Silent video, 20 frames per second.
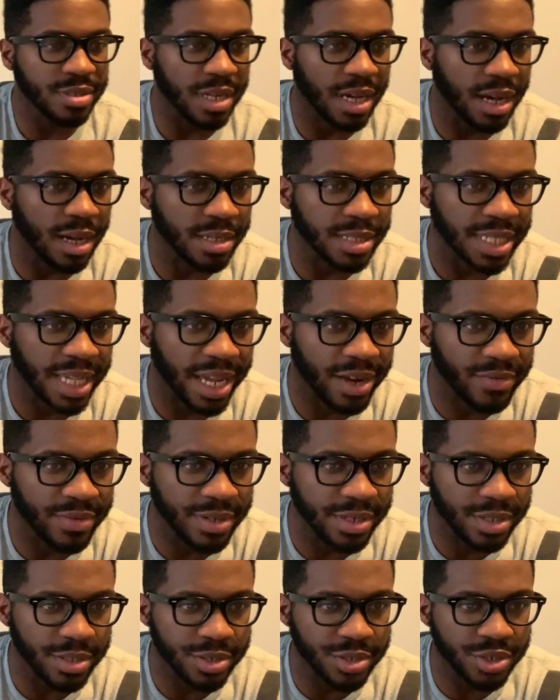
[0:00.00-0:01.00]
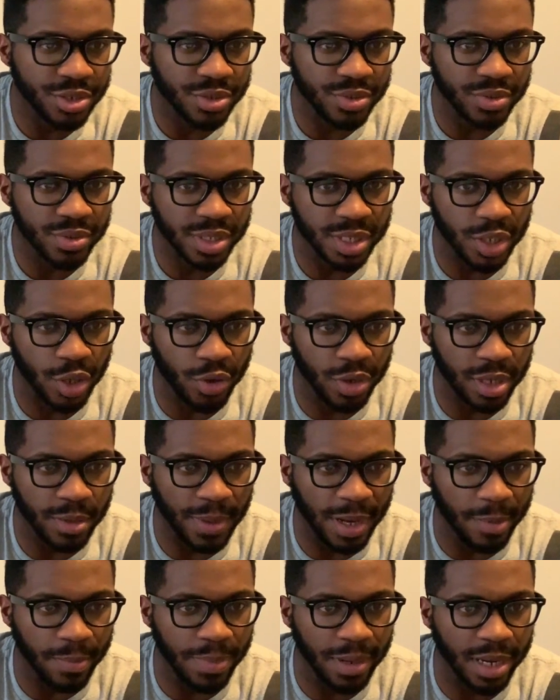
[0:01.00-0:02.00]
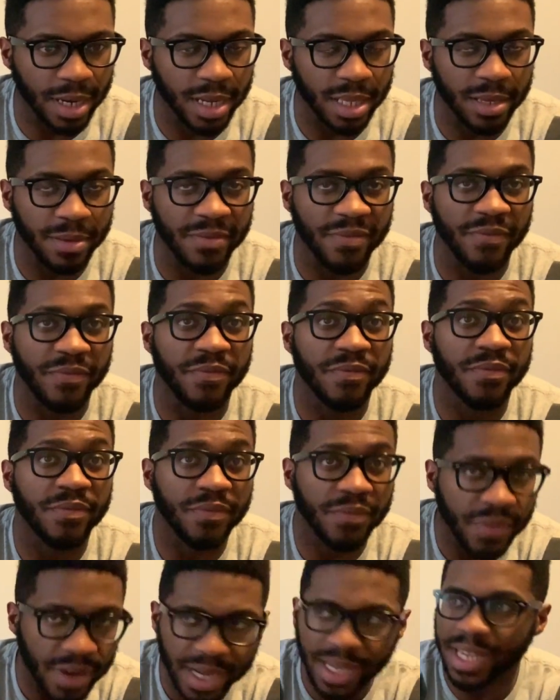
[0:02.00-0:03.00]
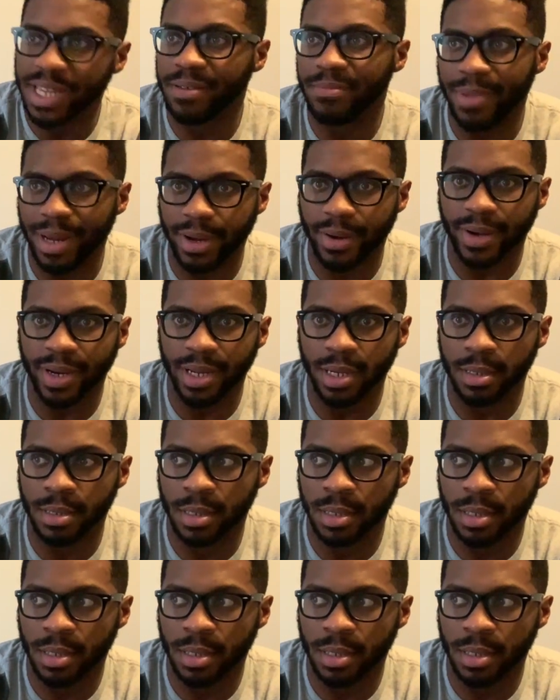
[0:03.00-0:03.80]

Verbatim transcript: A uh, scary true story about bloody fucking Mary.